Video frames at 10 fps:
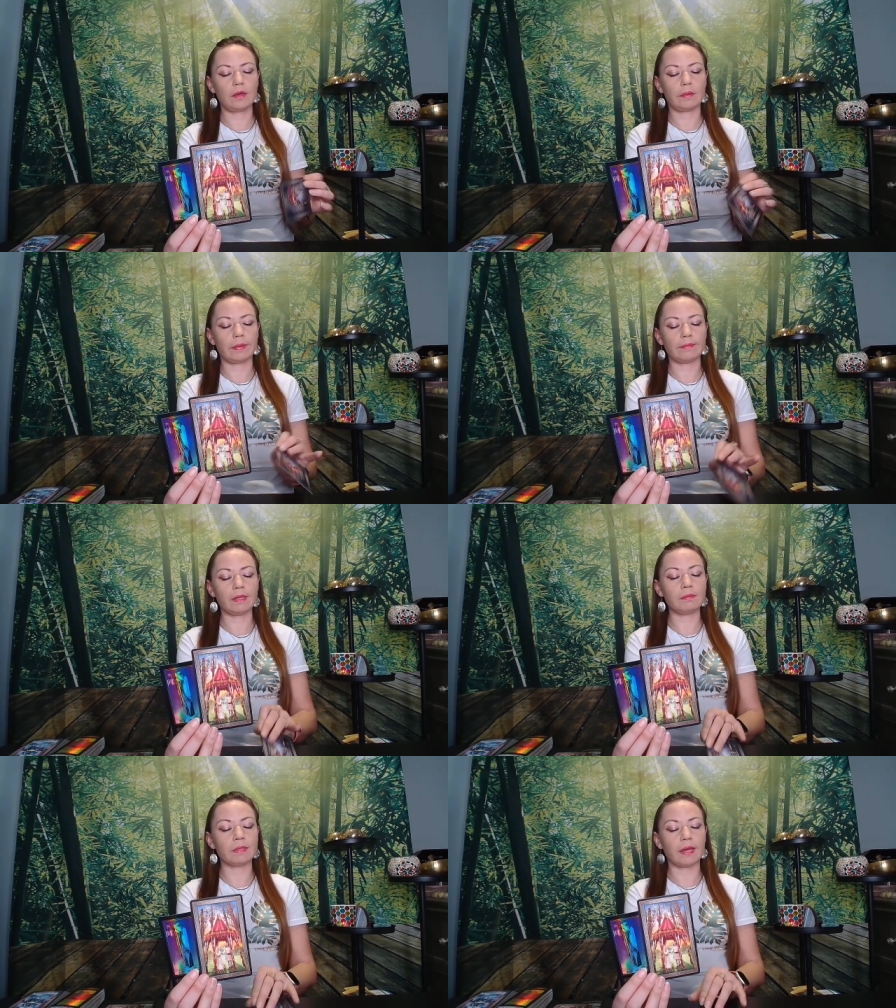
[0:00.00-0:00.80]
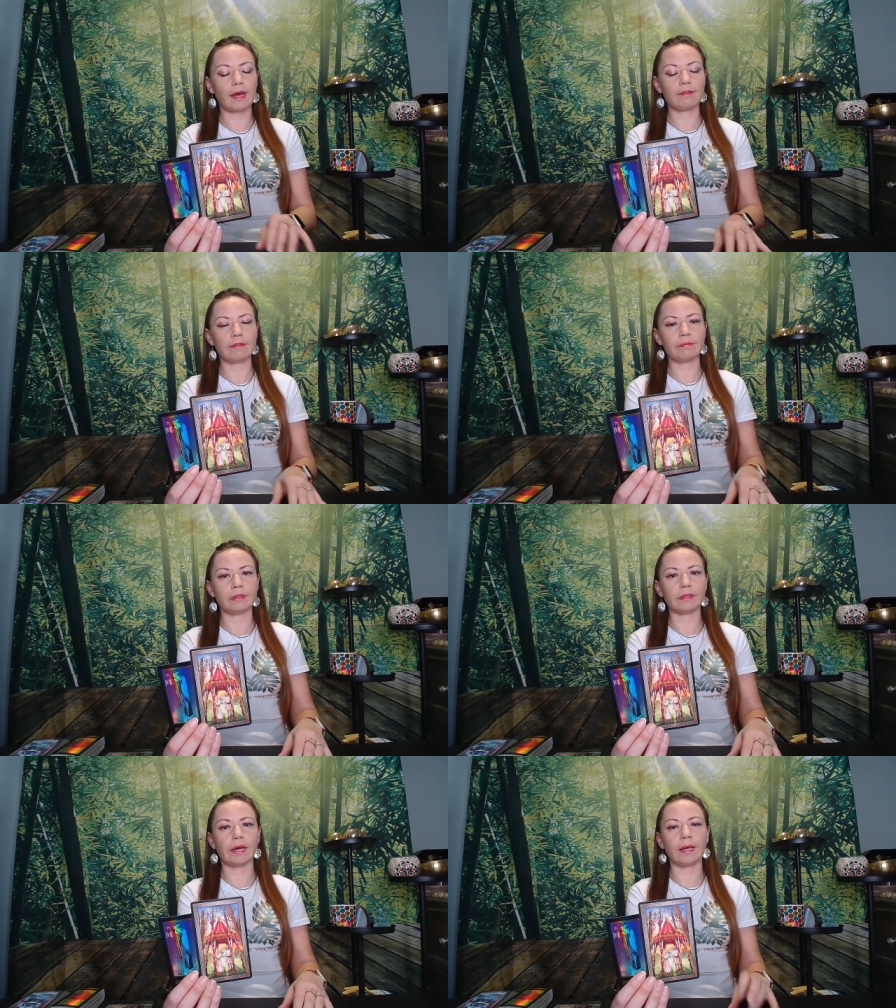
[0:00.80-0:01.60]
where maybe they haven't
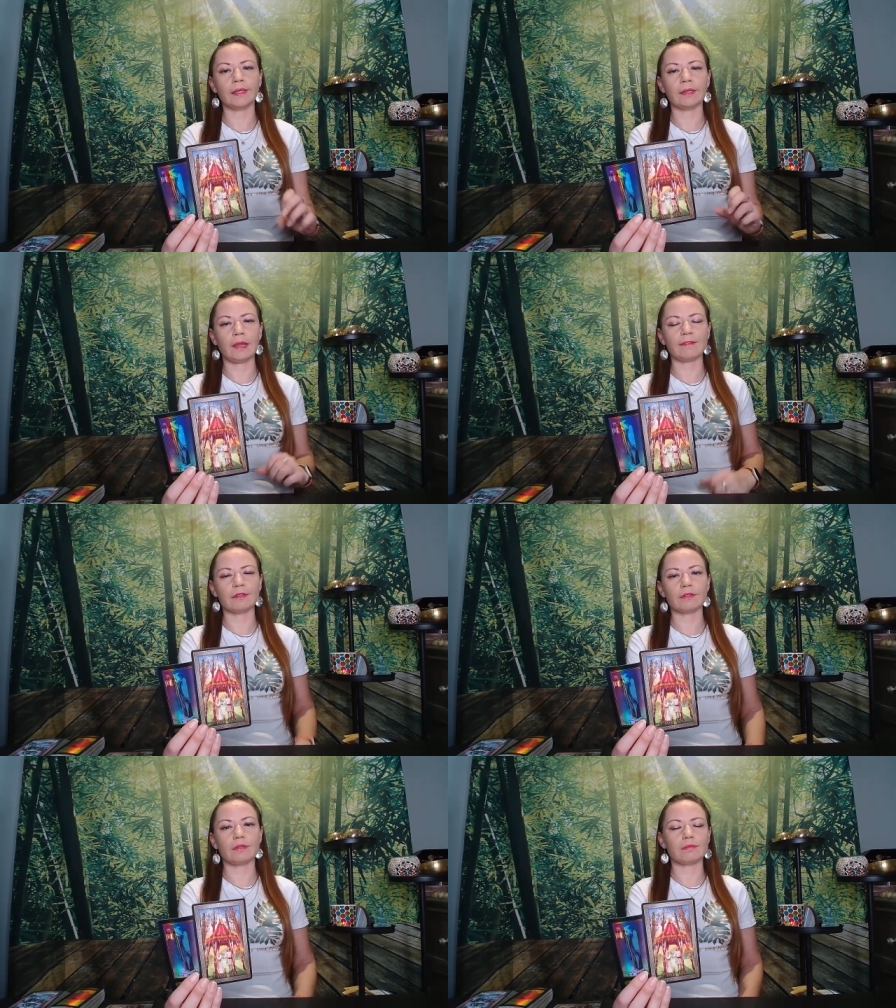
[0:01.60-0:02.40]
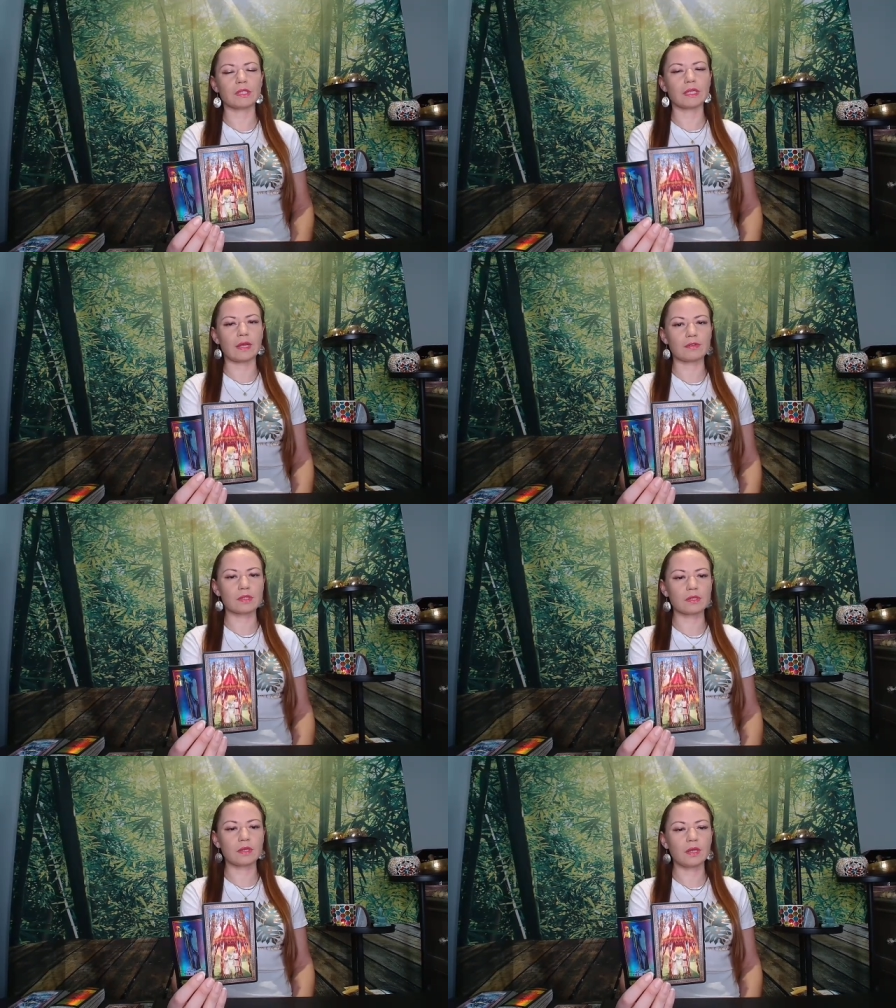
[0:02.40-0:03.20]
been kind and loving to themselves.